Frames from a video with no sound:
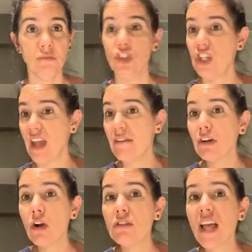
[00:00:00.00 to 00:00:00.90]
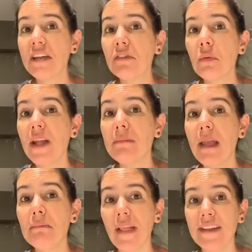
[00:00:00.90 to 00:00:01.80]
She never goes out of her way to
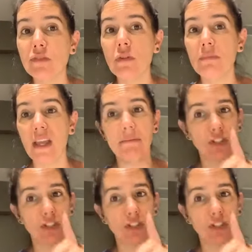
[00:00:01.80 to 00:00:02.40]
make plans with me,